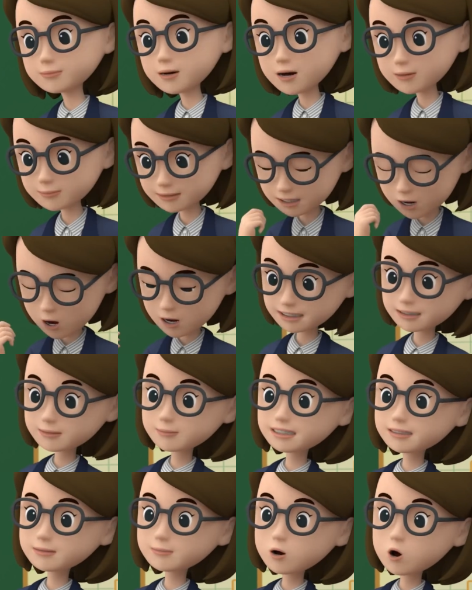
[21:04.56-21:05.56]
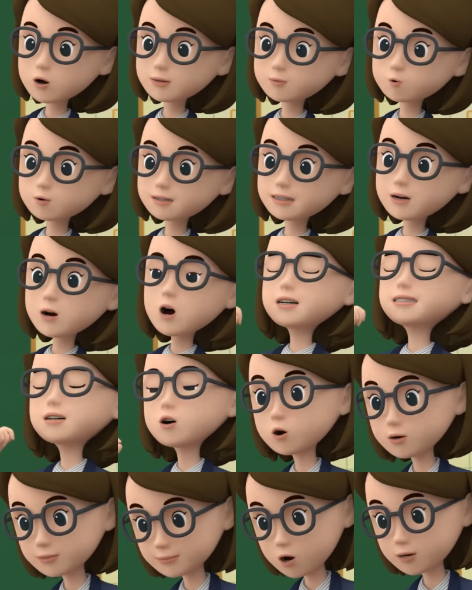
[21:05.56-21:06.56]
What should you do if an adult
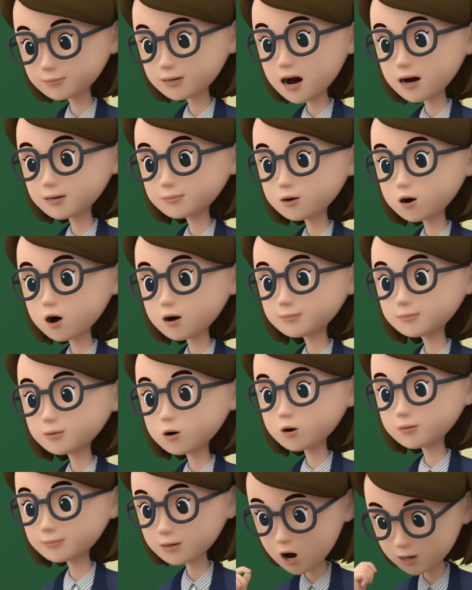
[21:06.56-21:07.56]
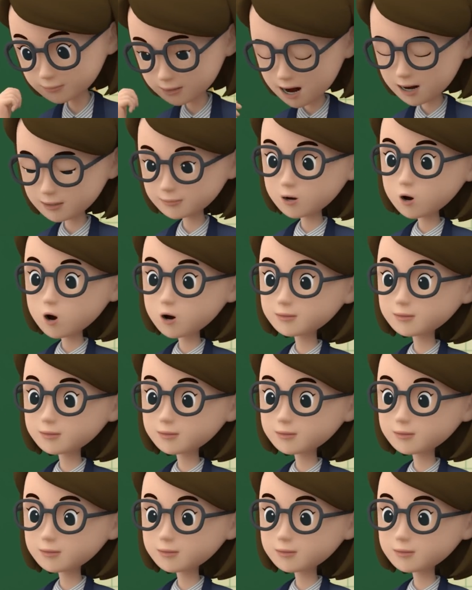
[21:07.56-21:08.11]
grabs you and tries to take you?